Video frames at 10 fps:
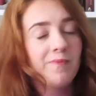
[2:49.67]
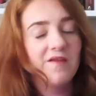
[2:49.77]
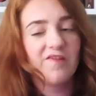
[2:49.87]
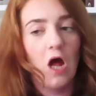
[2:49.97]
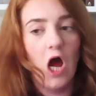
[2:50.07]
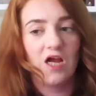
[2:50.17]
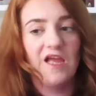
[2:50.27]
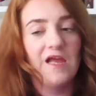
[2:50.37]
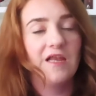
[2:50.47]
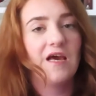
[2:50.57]
Jessica,
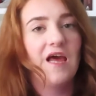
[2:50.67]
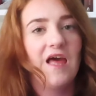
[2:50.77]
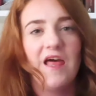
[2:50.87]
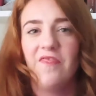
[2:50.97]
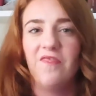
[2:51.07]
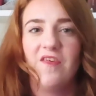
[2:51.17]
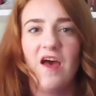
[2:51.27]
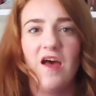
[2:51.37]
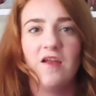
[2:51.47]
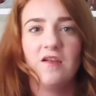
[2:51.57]
Lady Jessica,
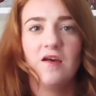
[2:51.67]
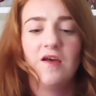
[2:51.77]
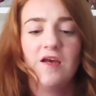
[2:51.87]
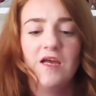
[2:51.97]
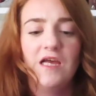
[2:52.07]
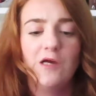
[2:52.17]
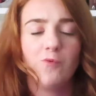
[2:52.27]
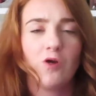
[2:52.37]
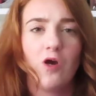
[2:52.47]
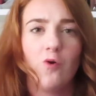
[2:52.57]
and
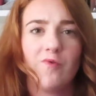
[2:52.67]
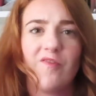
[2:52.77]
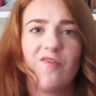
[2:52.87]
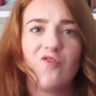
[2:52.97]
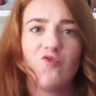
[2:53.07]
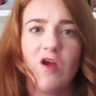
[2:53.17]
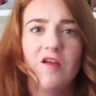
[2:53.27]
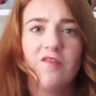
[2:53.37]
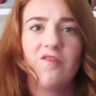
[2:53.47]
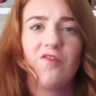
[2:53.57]
it was
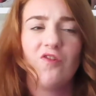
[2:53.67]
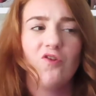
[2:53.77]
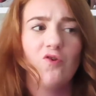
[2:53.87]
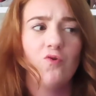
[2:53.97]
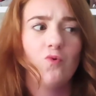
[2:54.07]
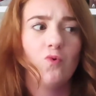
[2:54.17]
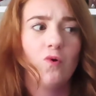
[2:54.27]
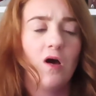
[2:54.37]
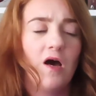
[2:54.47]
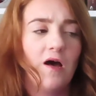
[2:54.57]
almost
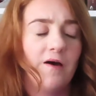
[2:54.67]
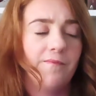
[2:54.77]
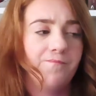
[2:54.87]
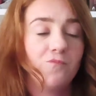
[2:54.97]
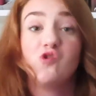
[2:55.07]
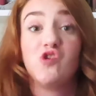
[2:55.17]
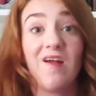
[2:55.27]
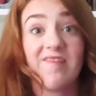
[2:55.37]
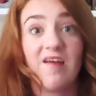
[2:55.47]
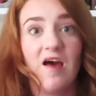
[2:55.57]
seamless.
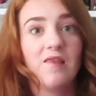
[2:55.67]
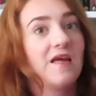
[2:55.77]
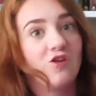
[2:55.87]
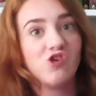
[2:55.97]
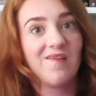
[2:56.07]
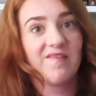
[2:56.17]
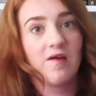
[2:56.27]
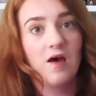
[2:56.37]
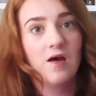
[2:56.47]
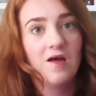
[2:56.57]
I mean, it
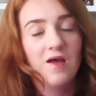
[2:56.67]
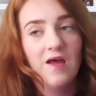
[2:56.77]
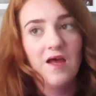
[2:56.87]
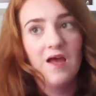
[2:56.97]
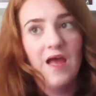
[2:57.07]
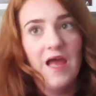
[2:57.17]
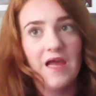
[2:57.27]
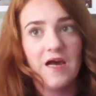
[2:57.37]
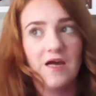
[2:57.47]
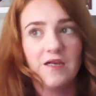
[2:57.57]
was seamless, but
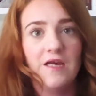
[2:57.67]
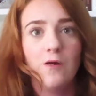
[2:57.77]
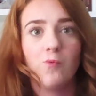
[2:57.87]
also